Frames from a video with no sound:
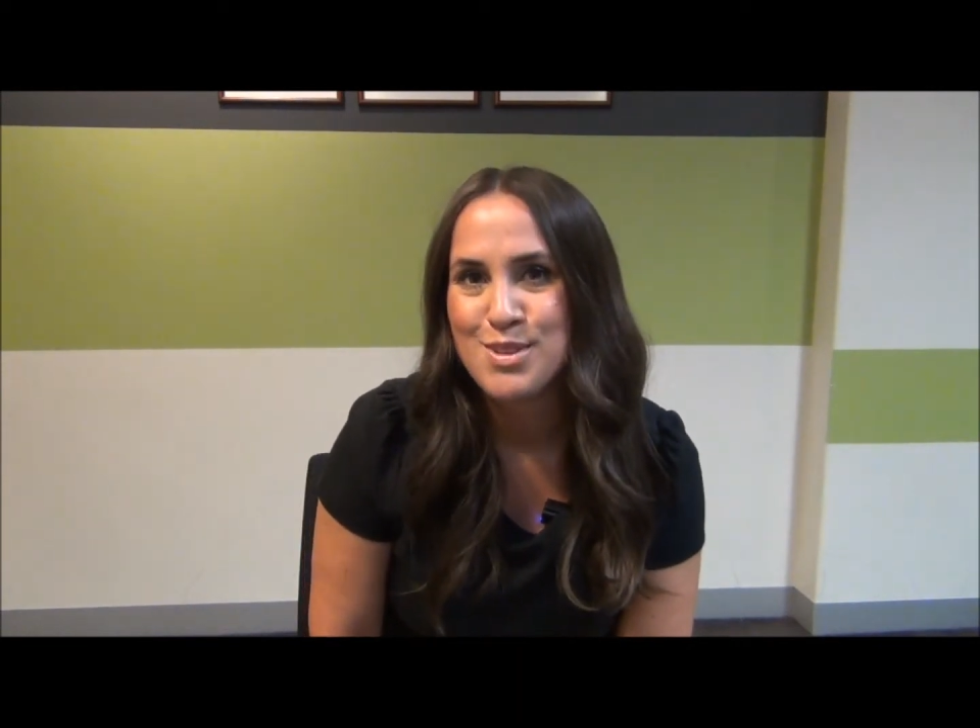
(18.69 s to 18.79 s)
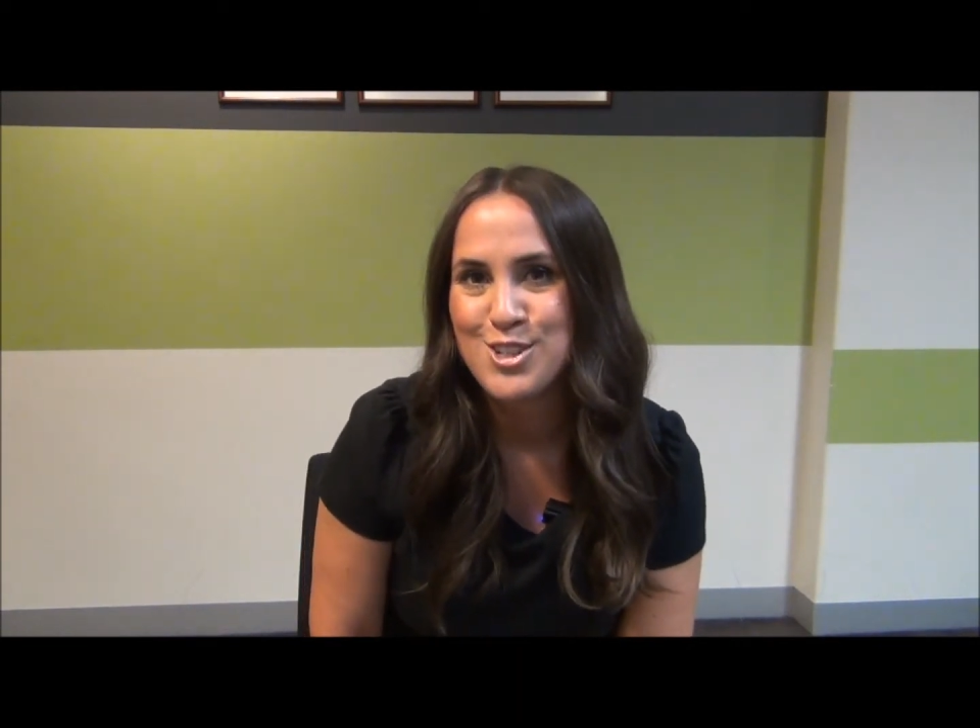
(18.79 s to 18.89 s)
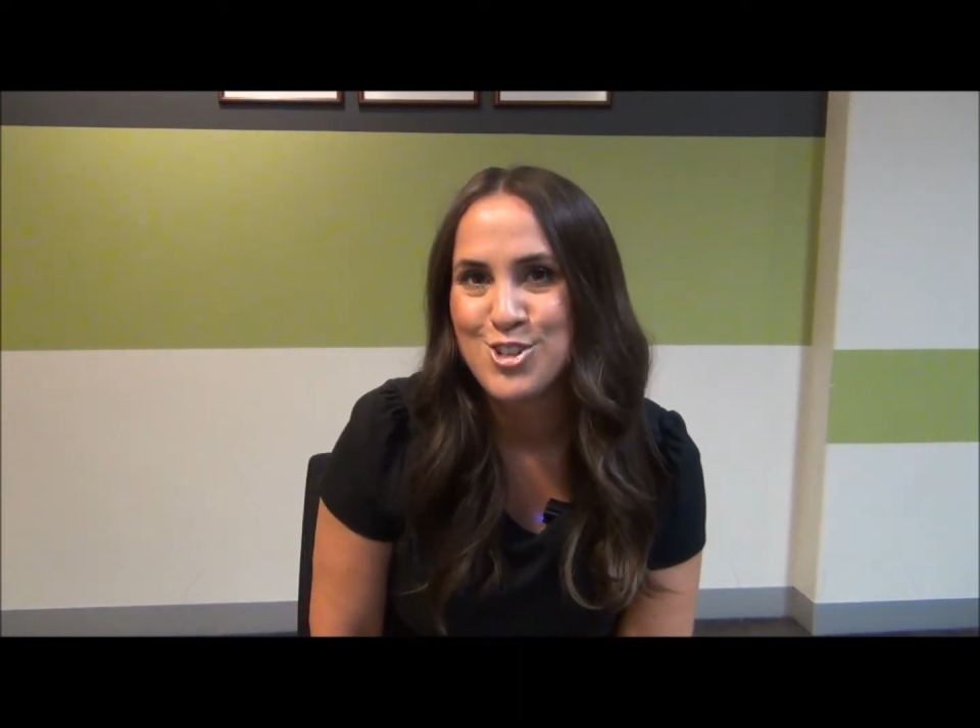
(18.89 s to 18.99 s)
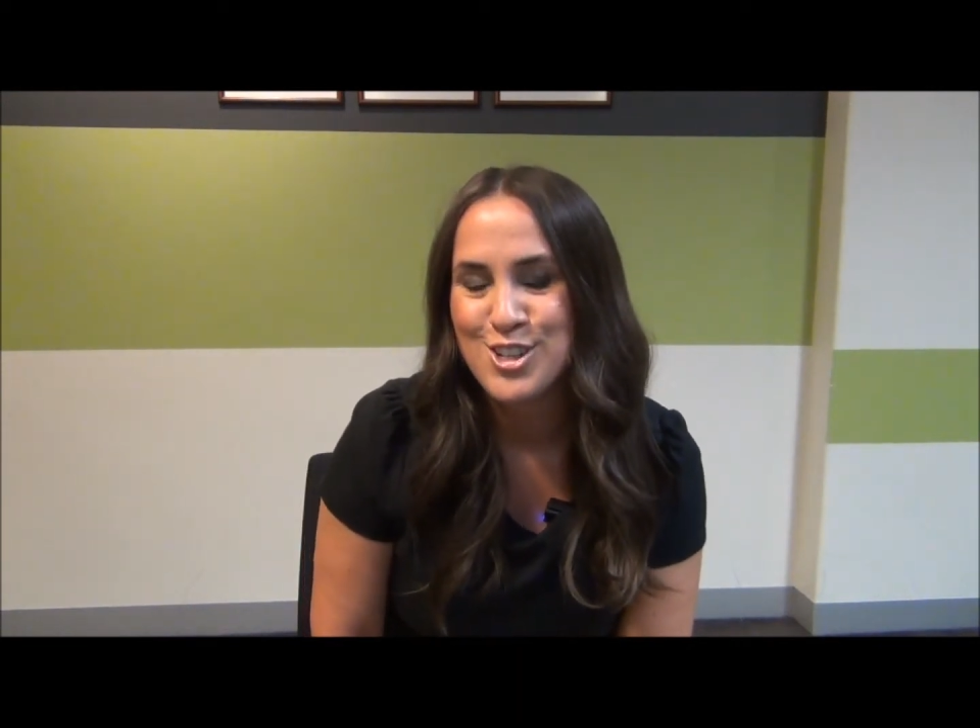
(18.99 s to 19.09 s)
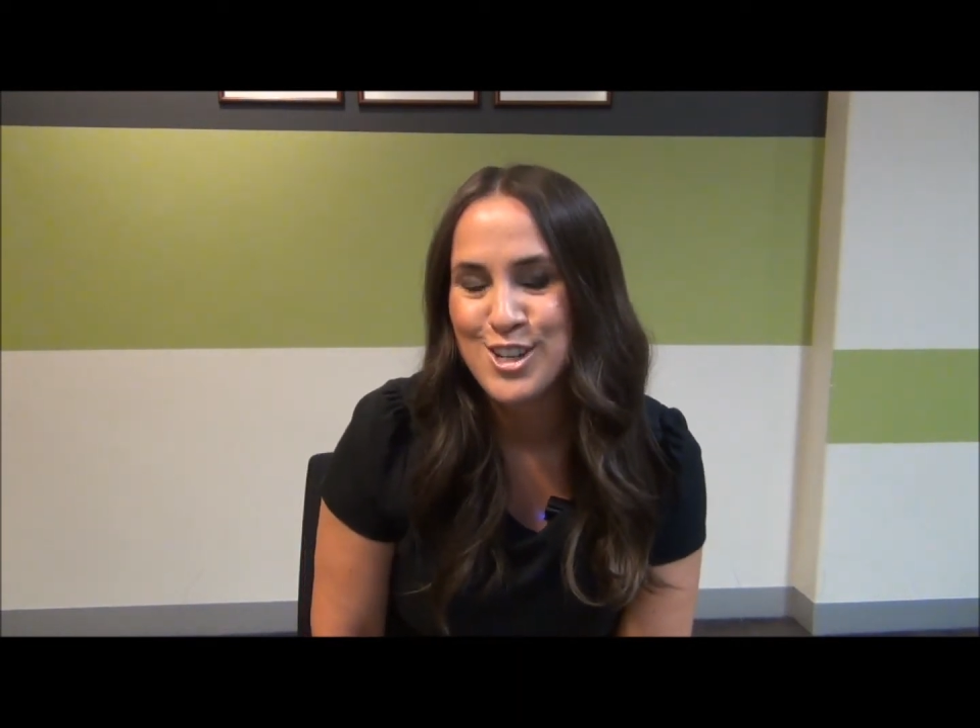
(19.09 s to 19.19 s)

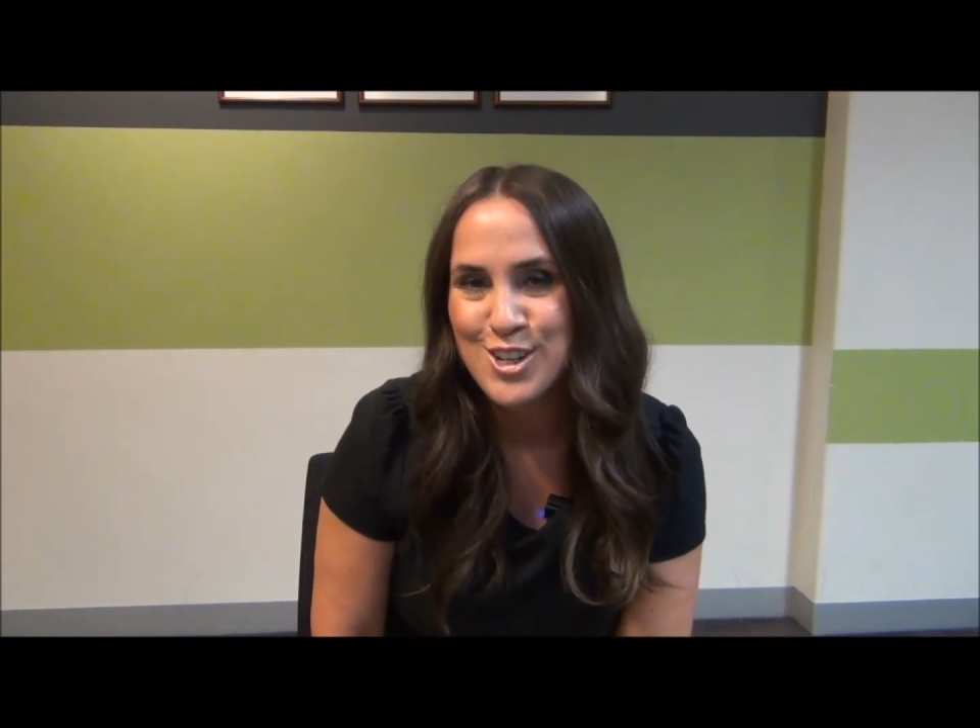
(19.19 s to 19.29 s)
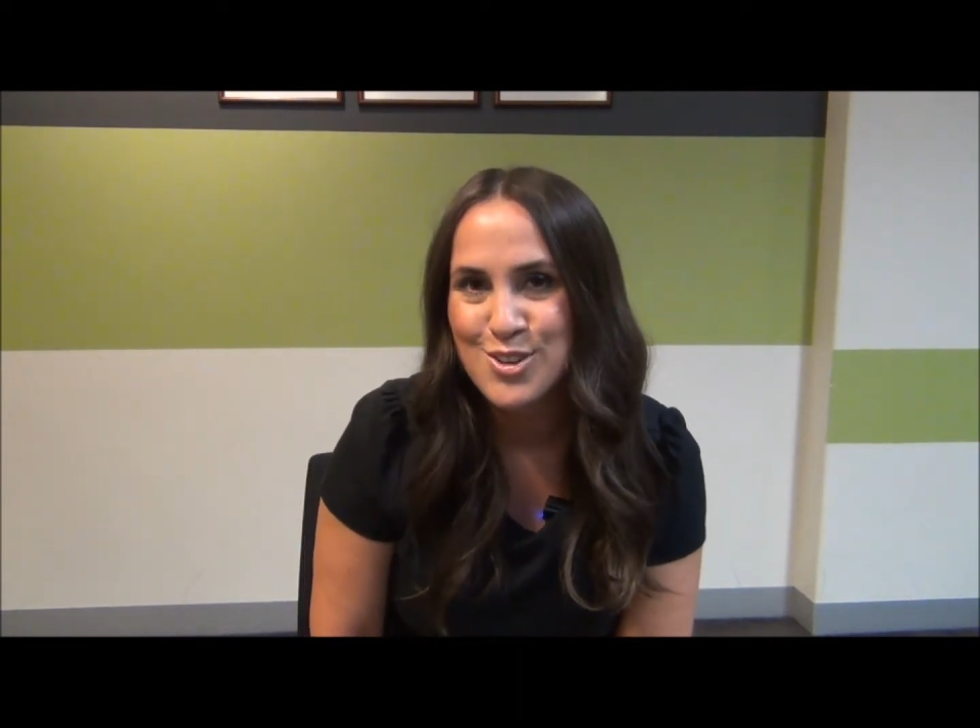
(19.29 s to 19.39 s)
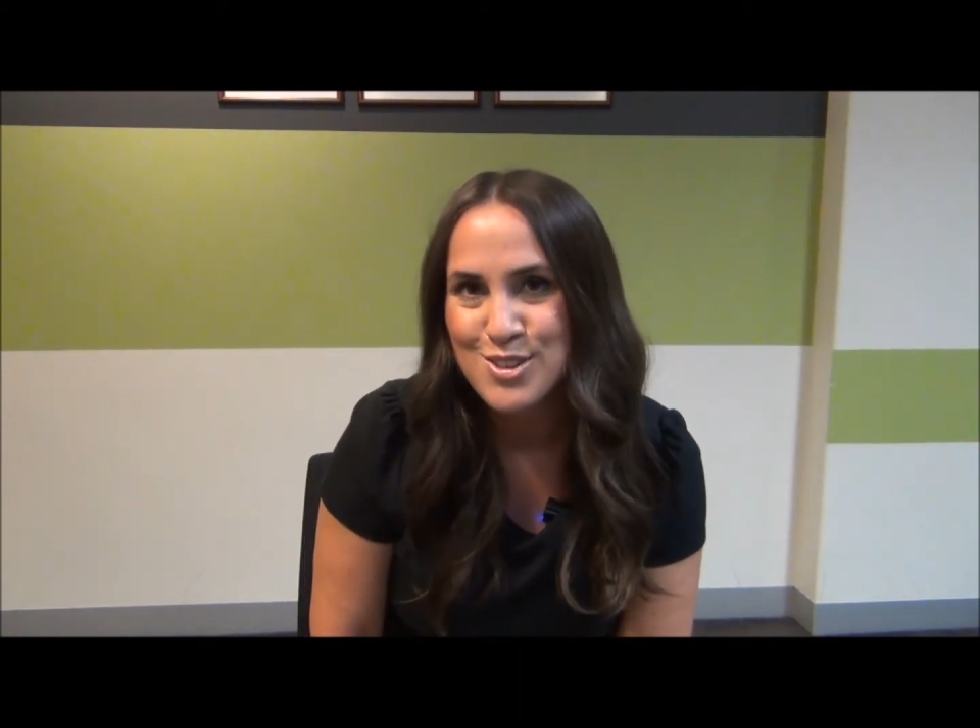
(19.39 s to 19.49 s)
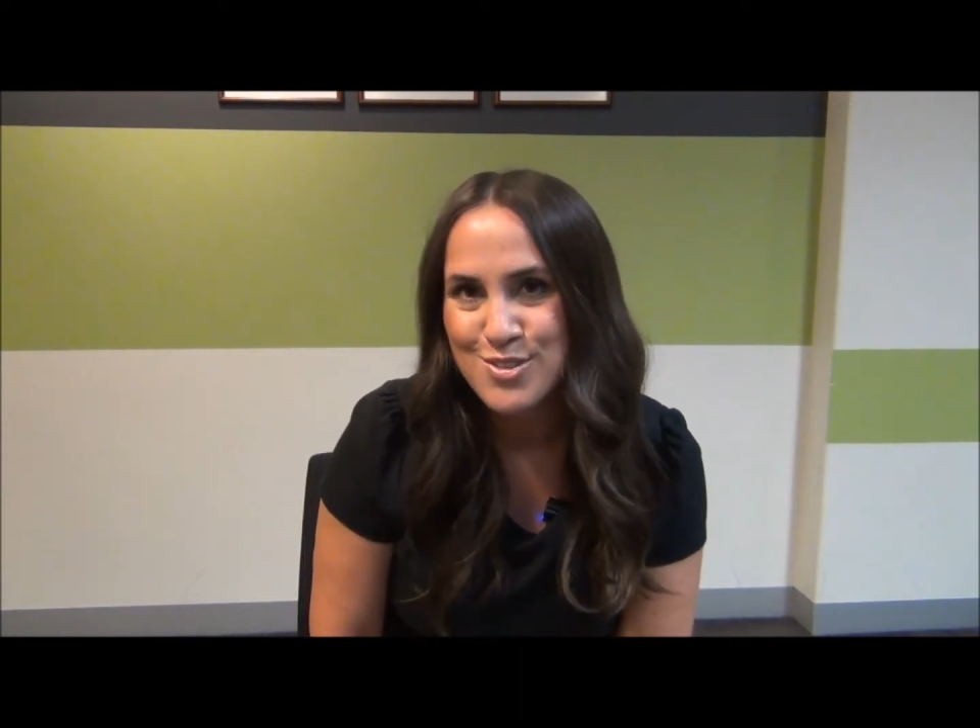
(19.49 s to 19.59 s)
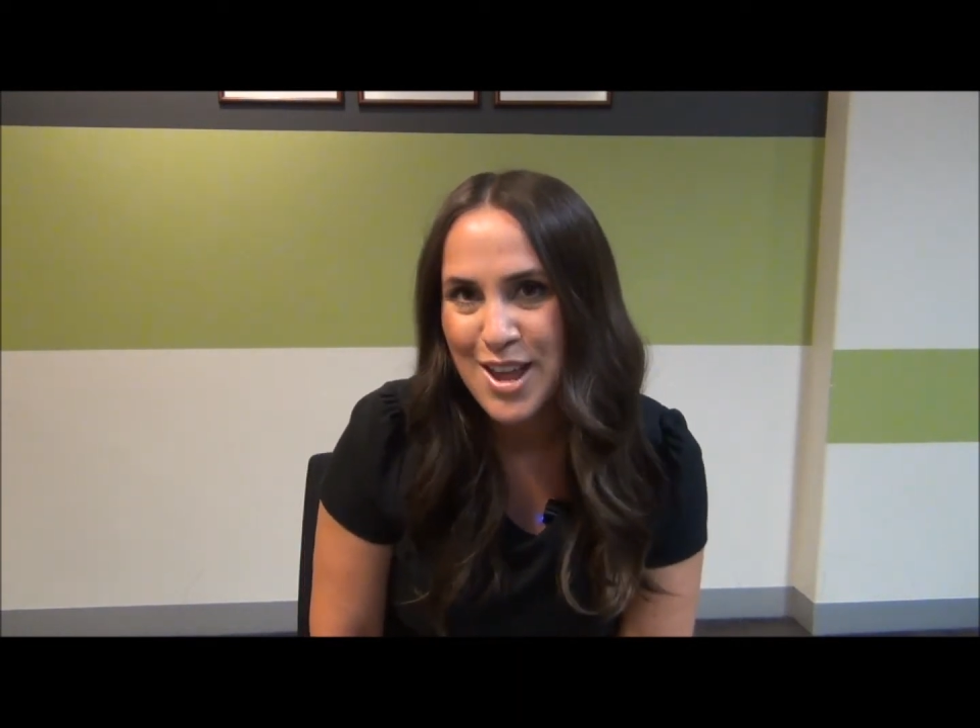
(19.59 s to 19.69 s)
position at
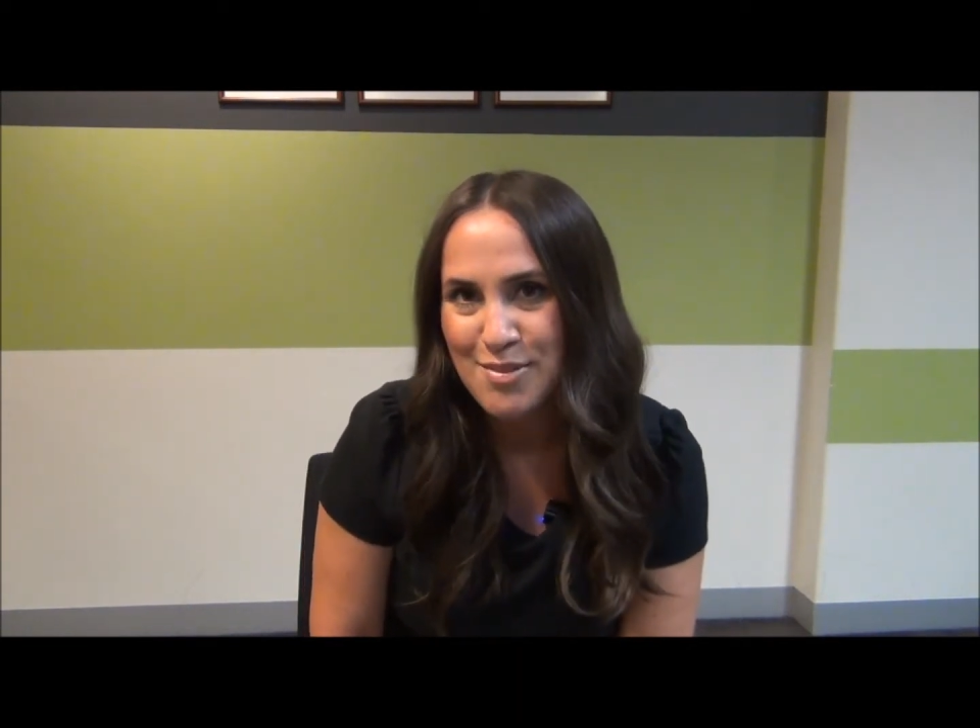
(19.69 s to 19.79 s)
Nichols